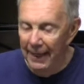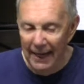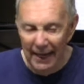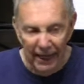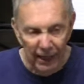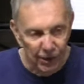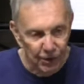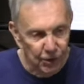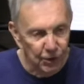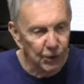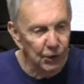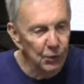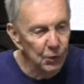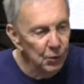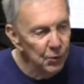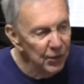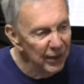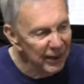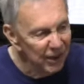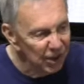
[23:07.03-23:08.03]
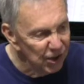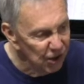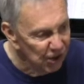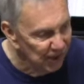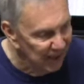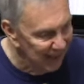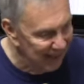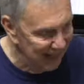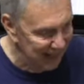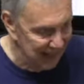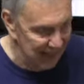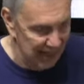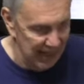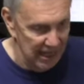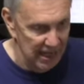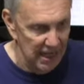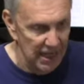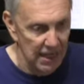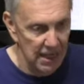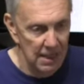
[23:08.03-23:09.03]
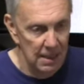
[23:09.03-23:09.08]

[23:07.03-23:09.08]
And to this day,